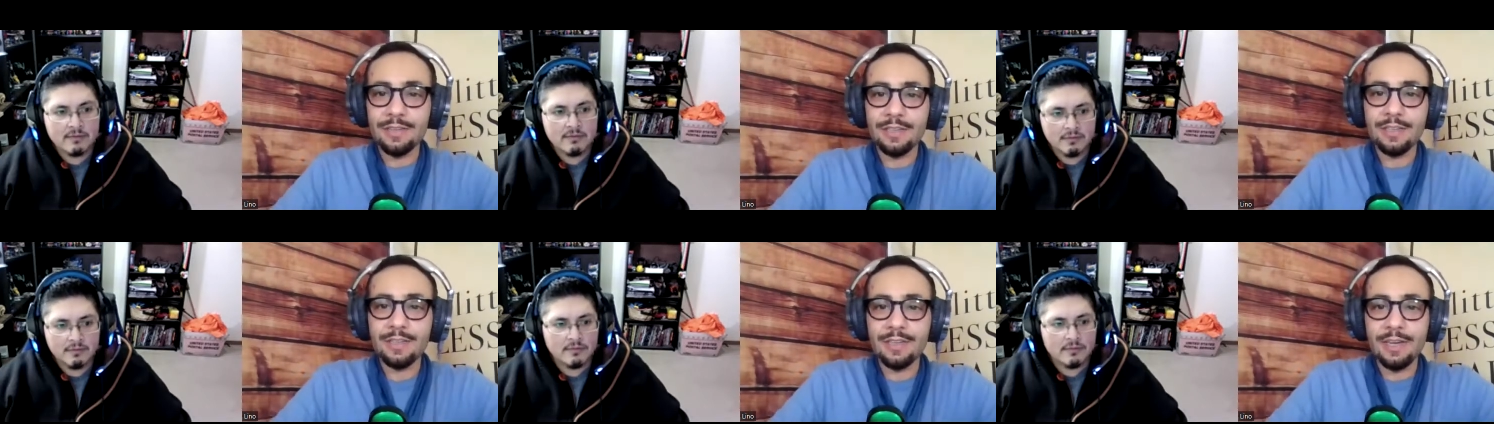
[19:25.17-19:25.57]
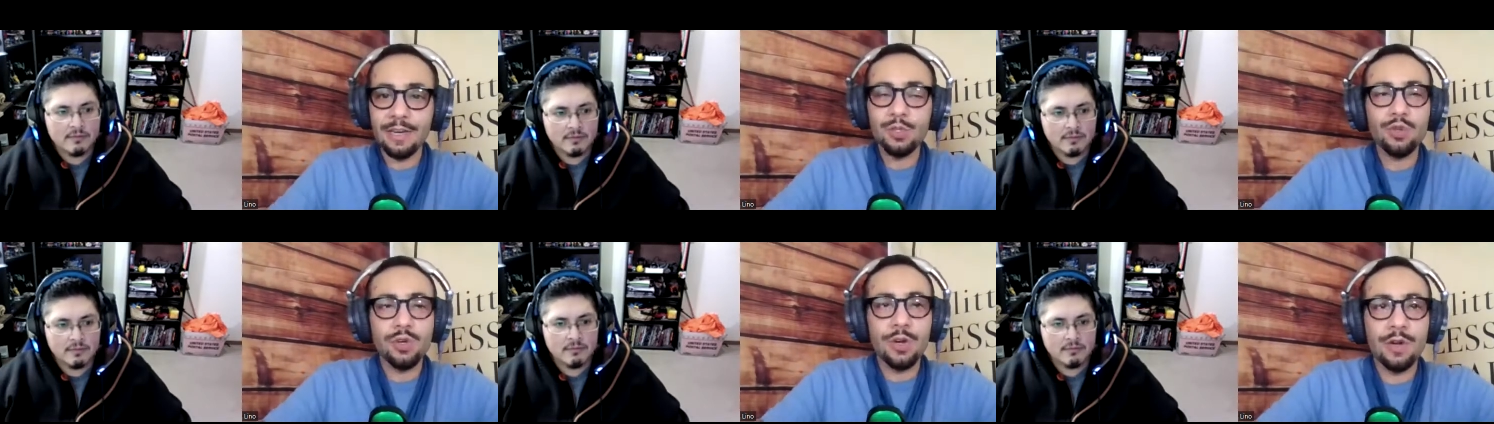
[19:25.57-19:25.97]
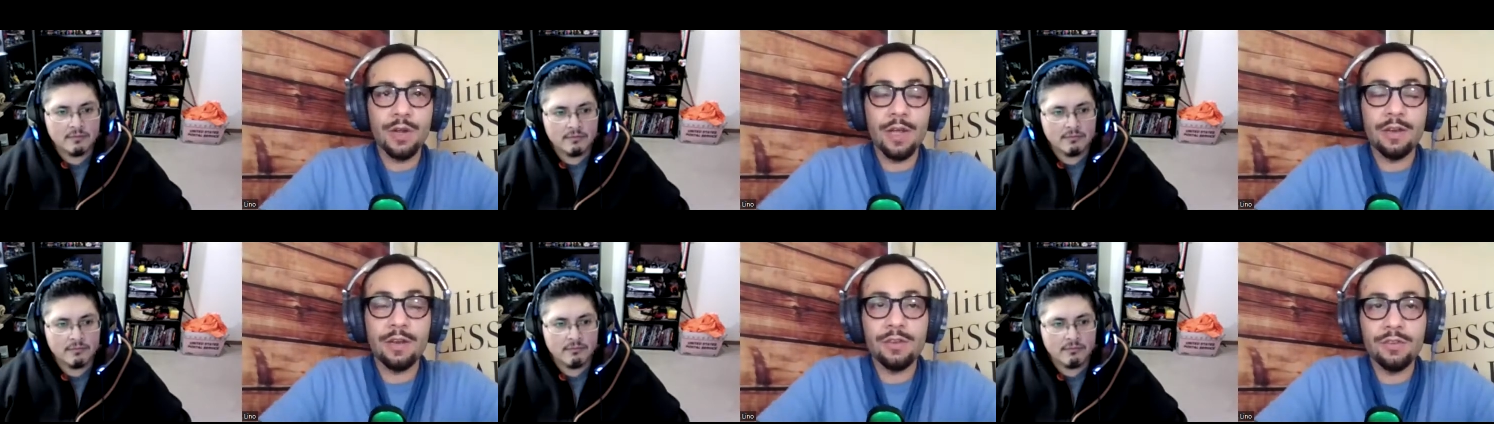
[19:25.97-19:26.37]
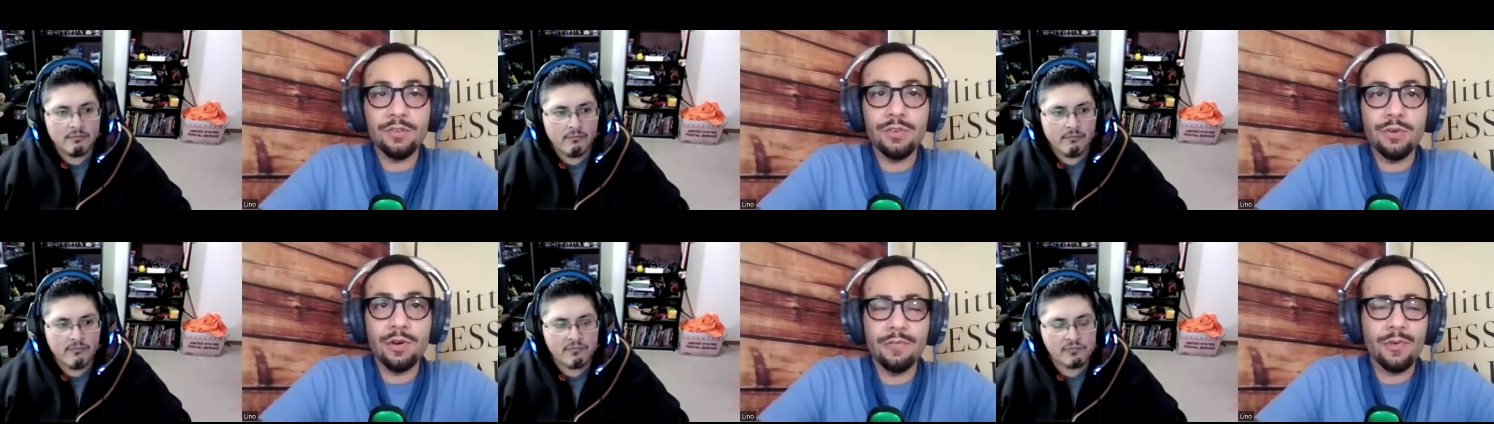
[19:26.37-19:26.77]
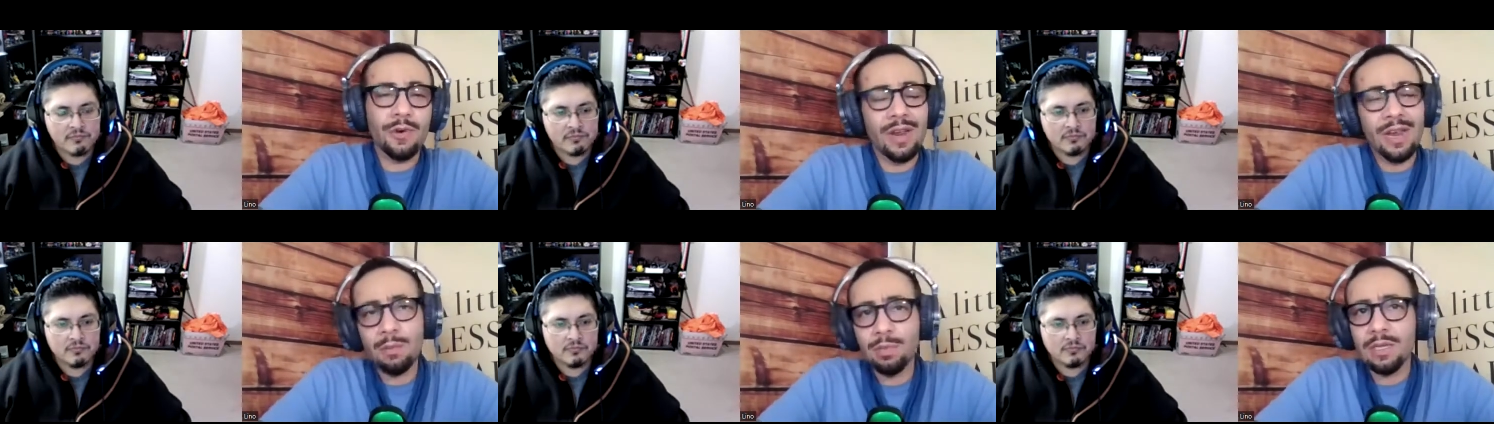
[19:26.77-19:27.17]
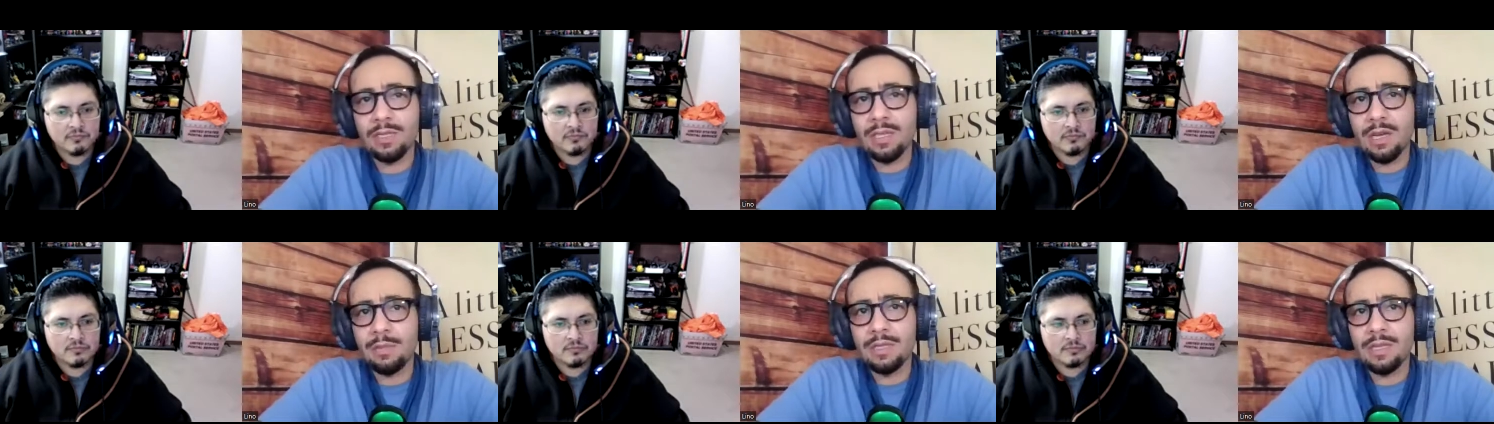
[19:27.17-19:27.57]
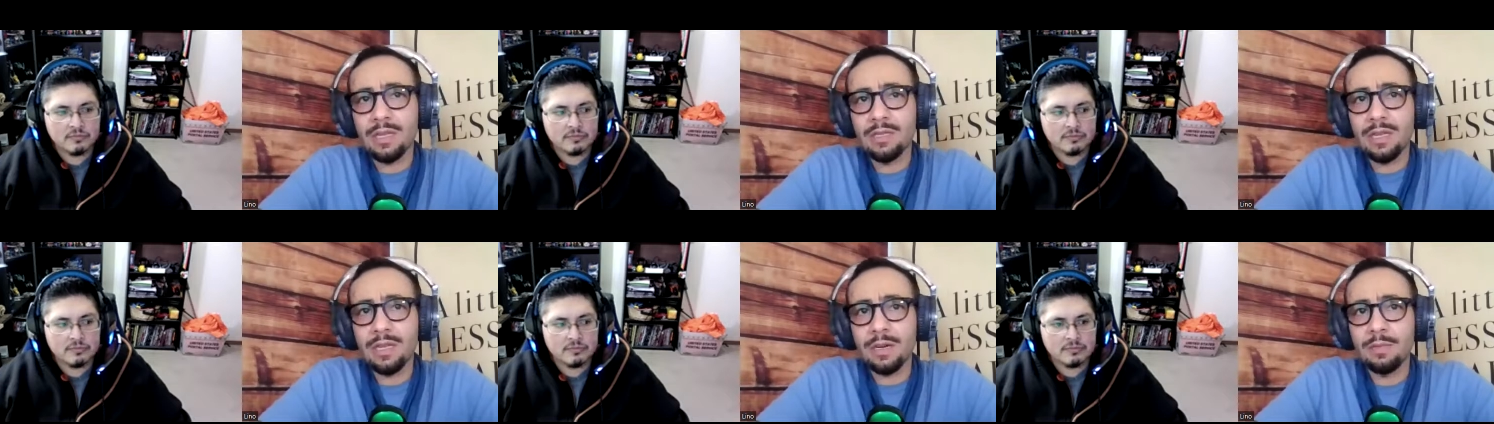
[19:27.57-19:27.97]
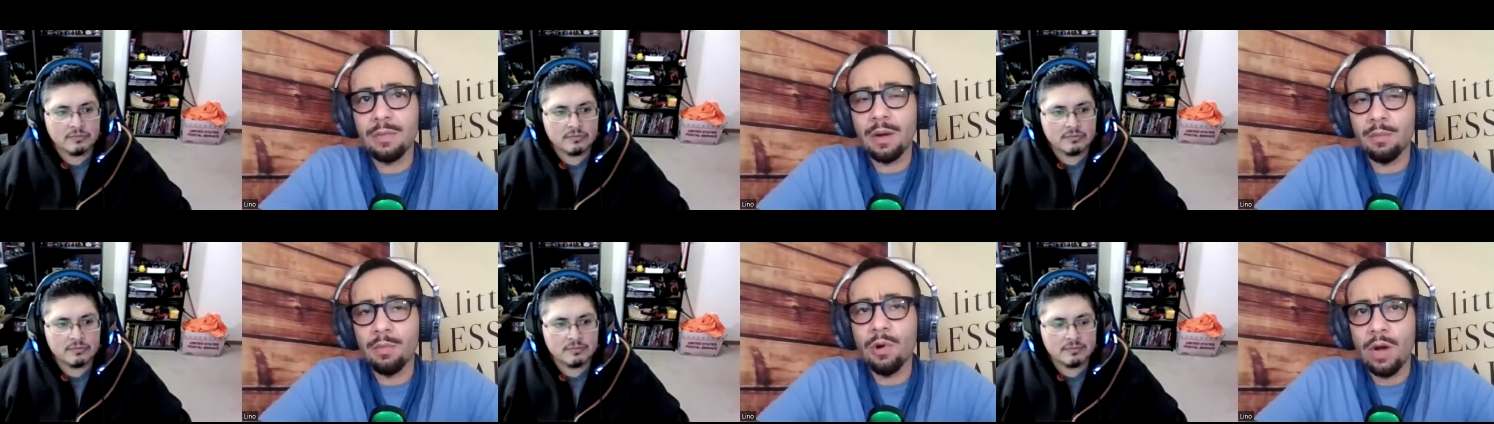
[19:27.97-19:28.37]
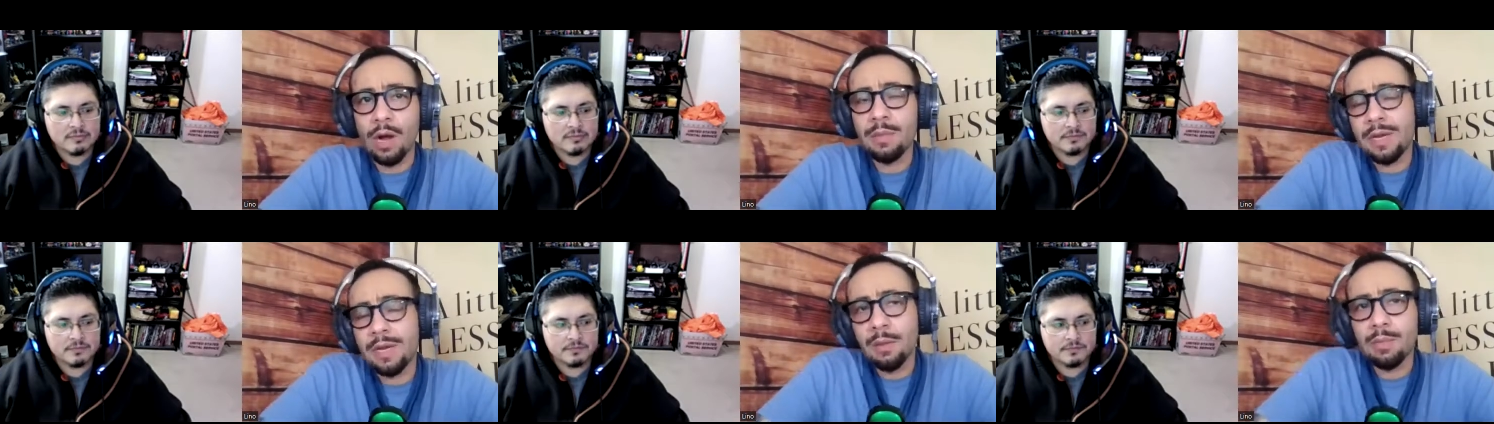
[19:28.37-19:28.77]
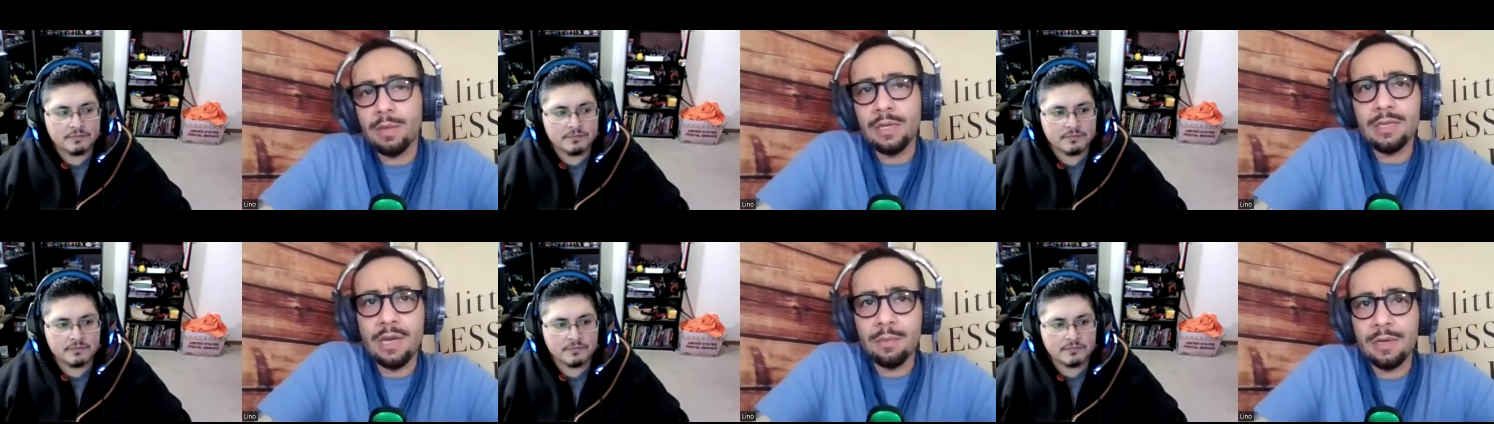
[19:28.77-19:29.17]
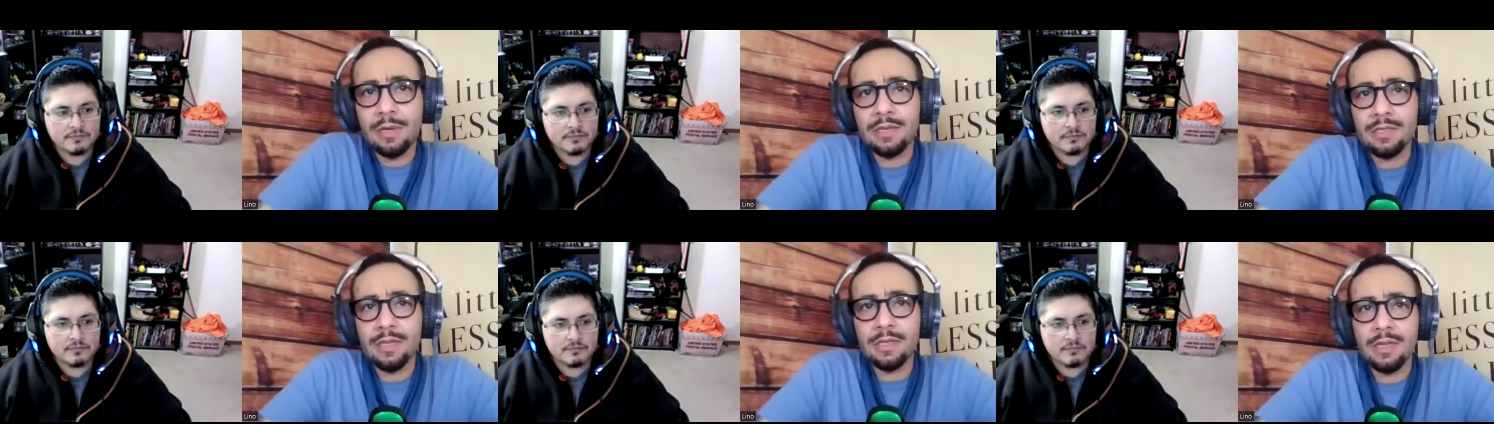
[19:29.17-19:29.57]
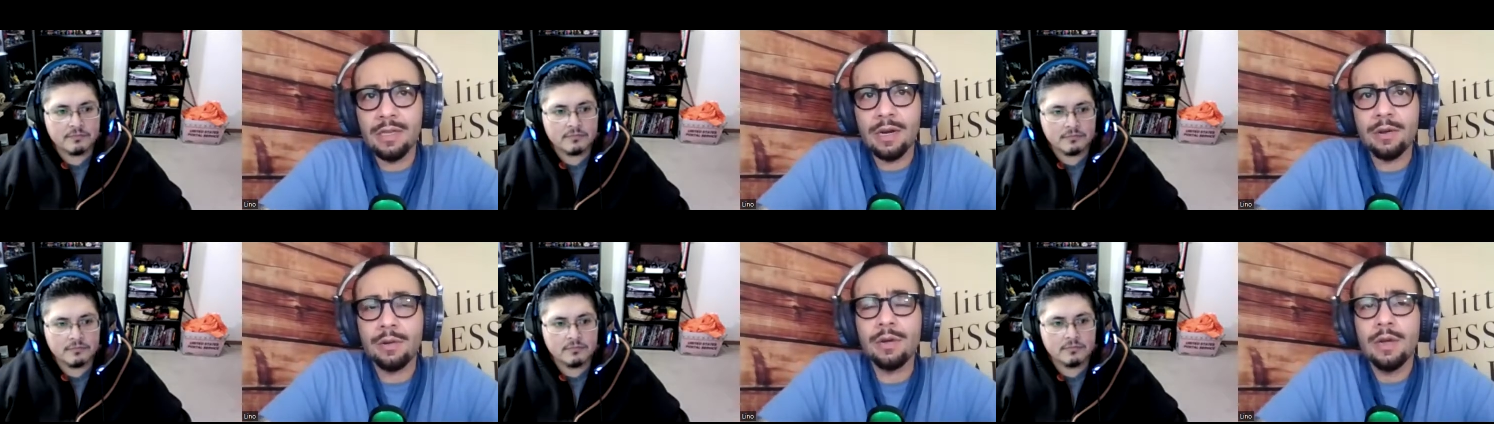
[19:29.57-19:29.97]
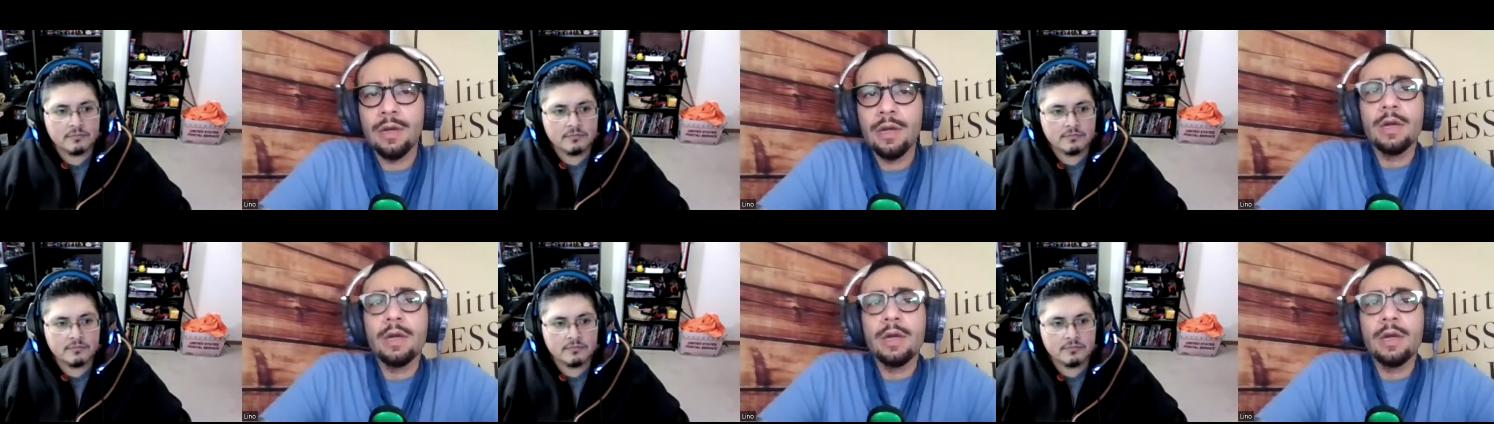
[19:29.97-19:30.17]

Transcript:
Speaker 1: And I and sure enough, for A blood type, it says that I, am I'm, I'm an A blood type, and it says that I